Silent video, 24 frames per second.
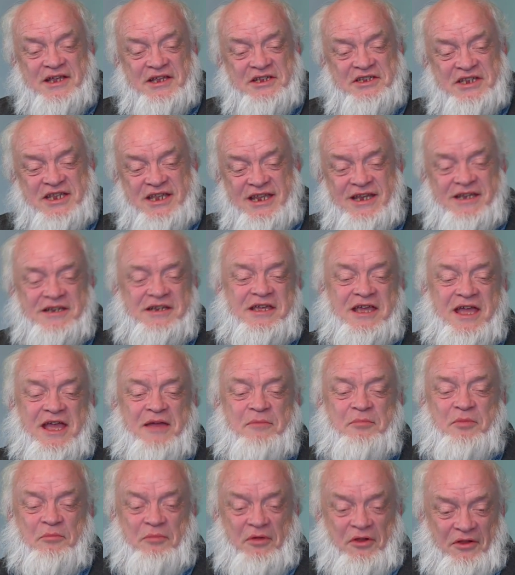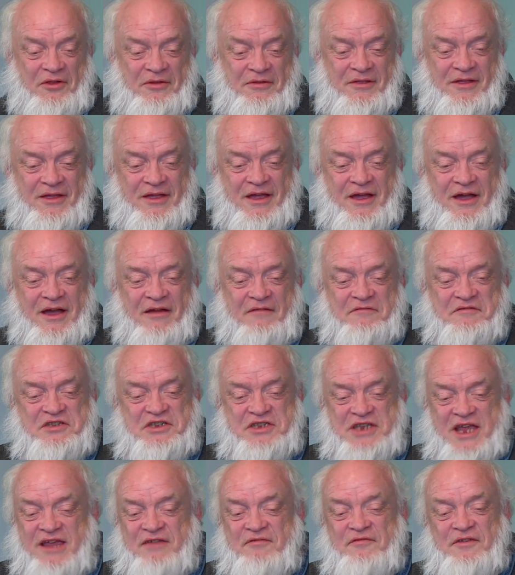is incapable of
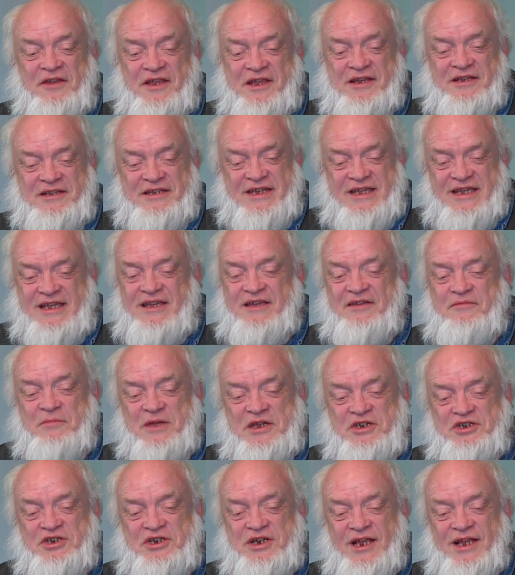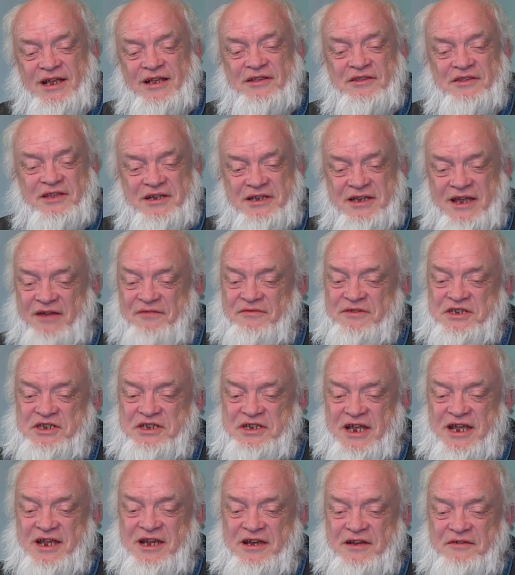safely decommissioning the
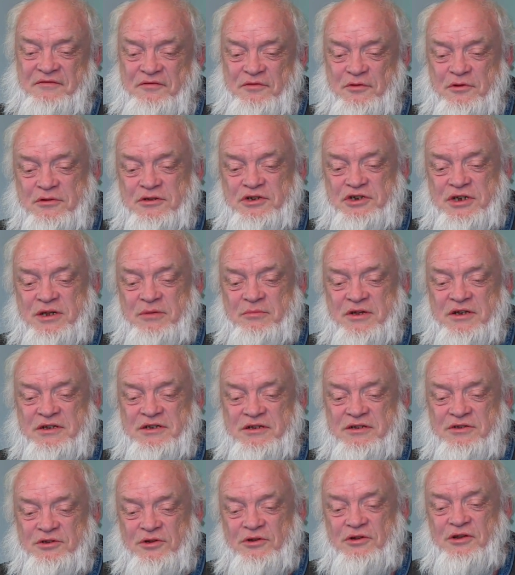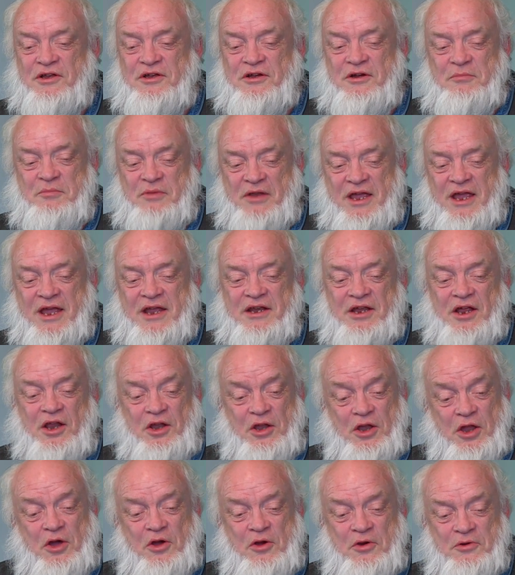devastated Fukushima nuclear plant
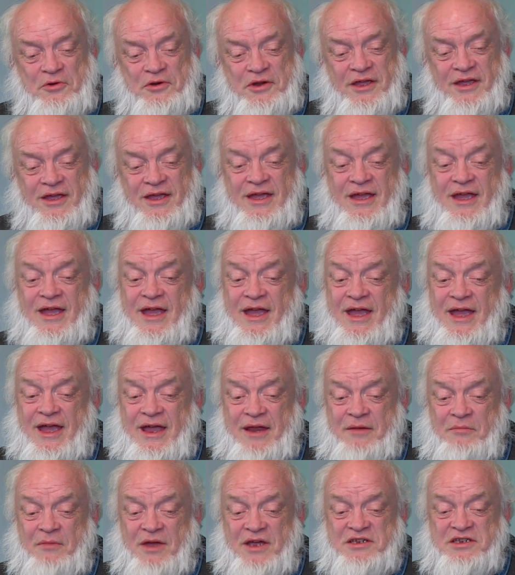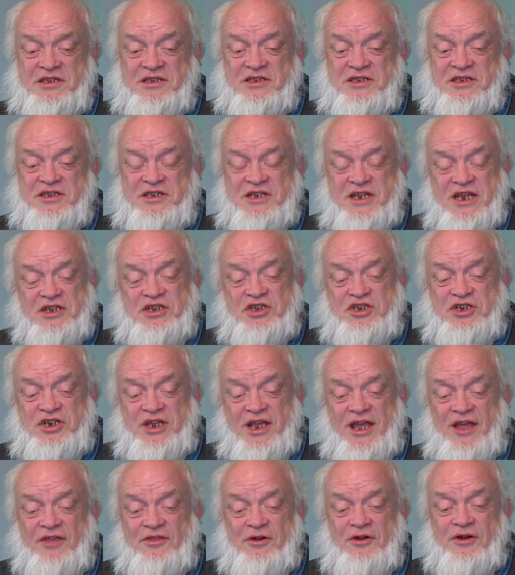alone and must stitch
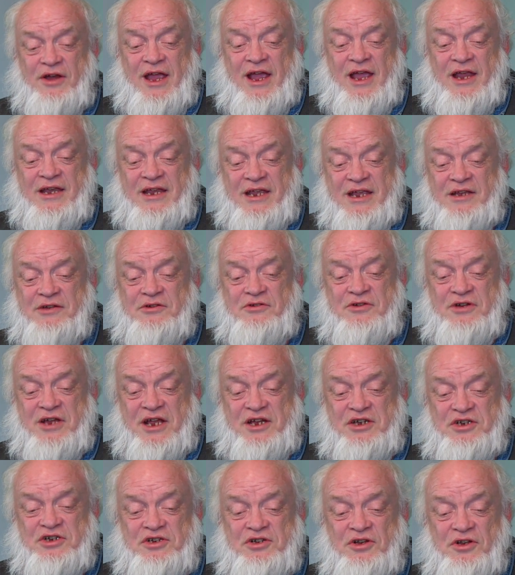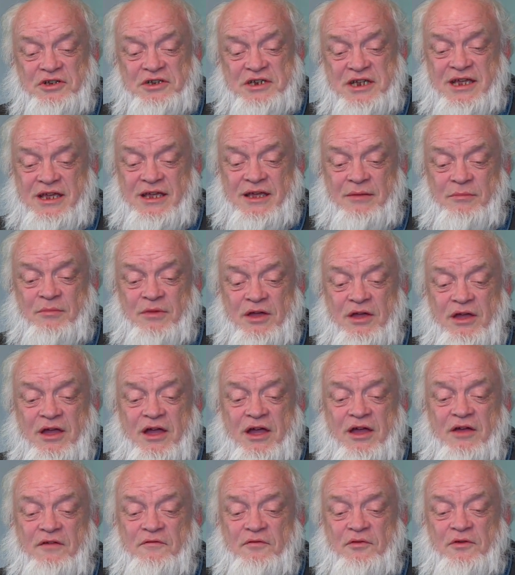together an international team
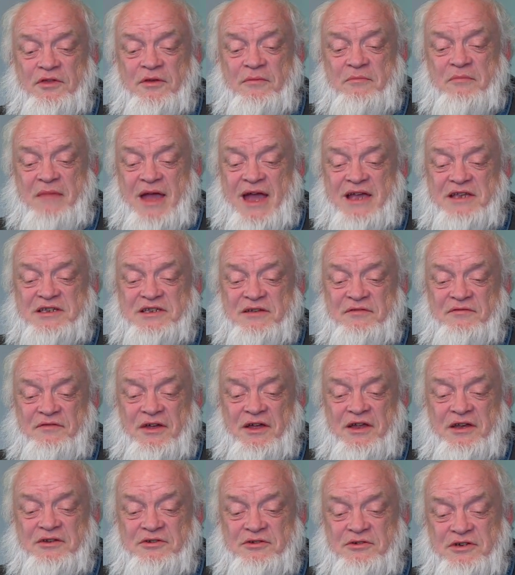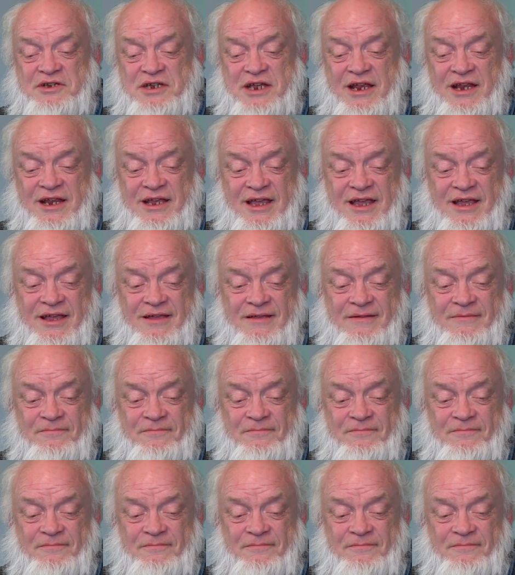for the massive undertaking,